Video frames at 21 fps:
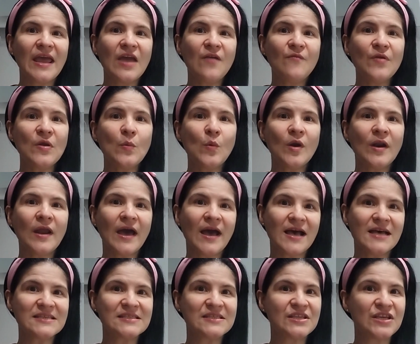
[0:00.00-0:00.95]
everyone
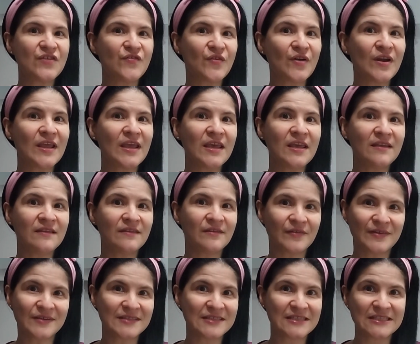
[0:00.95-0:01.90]
has different
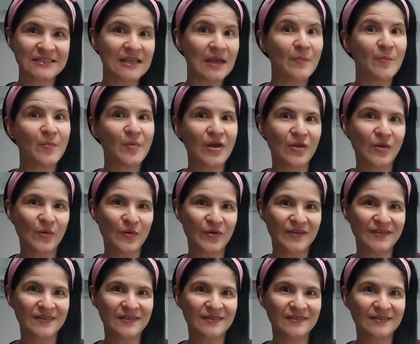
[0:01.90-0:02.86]
interests and
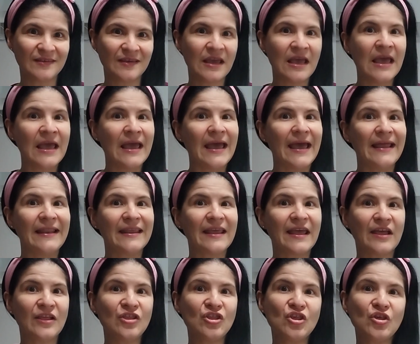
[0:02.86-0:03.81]
priorities and
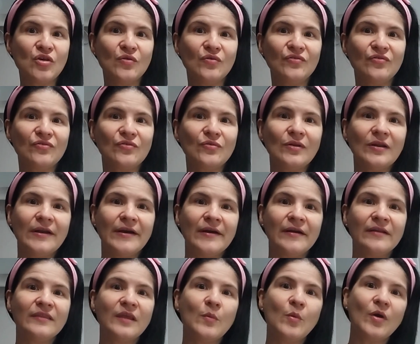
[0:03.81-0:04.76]
can choose to
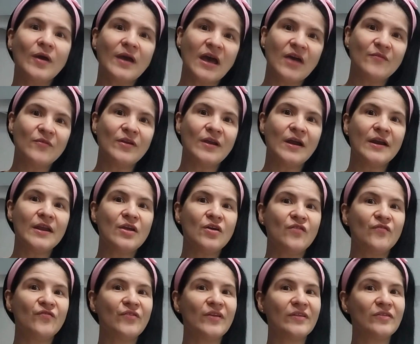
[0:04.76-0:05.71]
learn the vocabulary
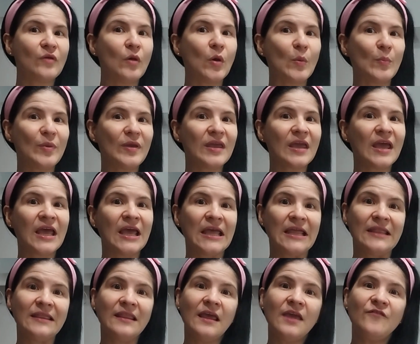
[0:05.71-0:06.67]
of the topic
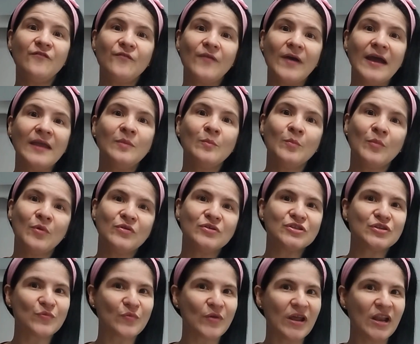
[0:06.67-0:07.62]
they find
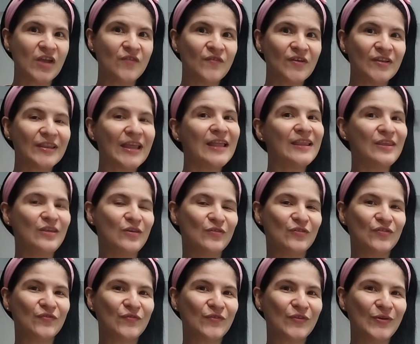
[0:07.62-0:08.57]
most relevant and
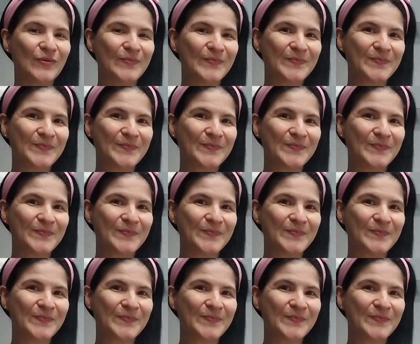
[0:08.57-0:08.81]
useful.